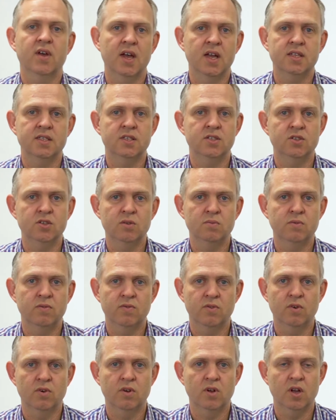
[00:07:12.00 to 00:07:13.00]
had to do
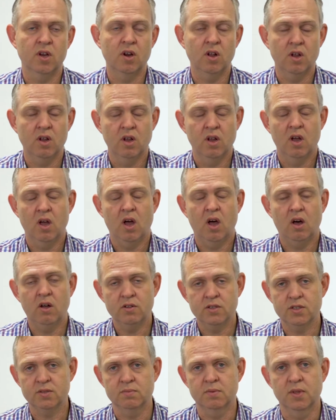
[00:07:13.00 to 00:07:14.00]
before. And
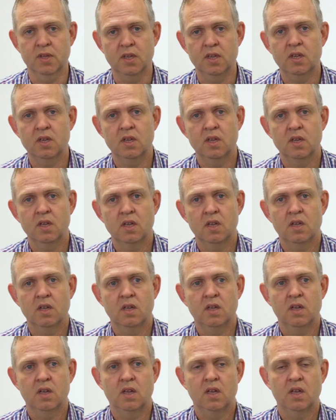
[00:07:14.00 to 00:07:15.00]
ultimately,
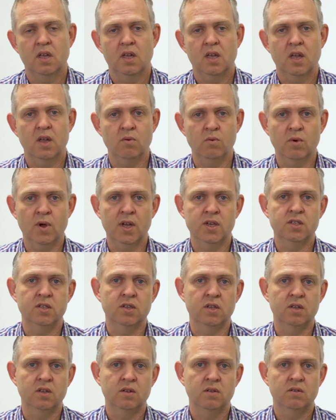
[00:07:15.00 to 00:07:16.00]
it will
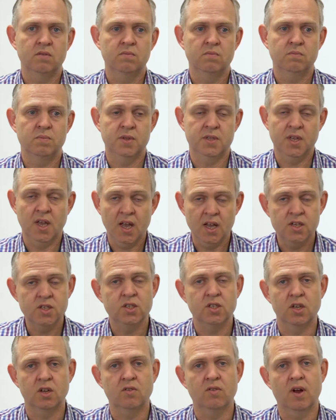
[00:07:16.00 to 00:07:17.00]
actually
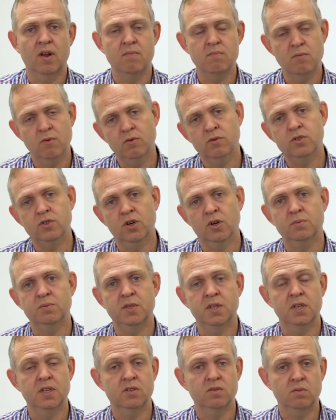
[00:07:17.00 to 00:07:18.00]
potentially create more jobs
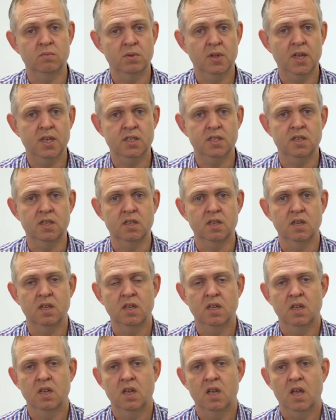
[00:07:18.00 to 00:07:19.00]
than it's replacing.
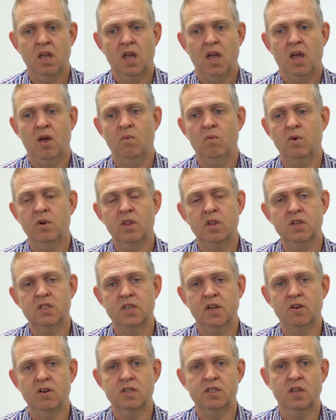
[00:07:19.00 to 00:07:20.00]
And one of those
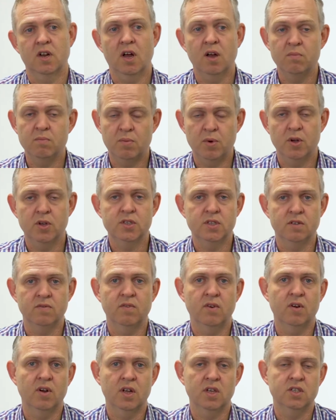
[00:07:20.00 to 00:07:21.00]
areas that I'm personally
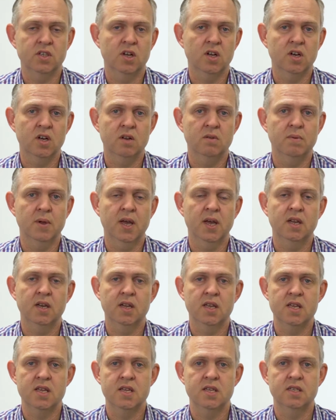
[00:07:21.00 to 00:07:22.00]
very excited about
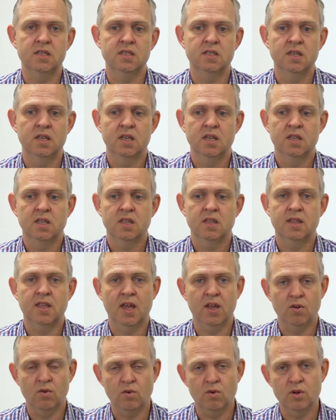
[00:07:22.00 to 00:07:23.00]
is
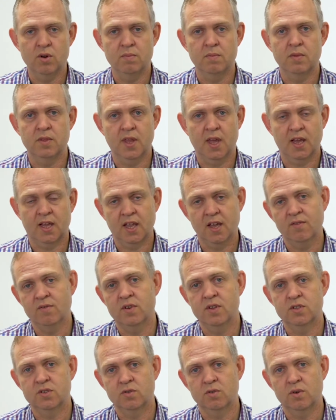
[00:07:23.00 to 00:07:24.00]
that
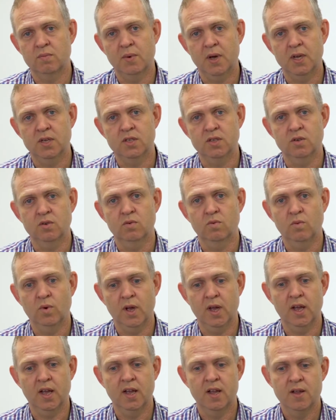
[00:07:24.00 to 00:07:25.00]
governance automation,
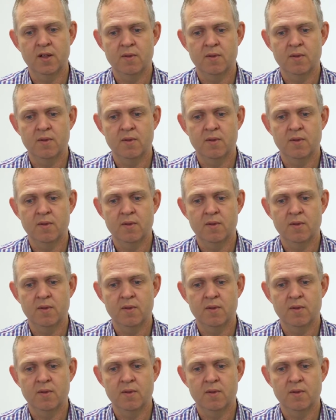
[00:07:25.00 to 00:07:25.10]
where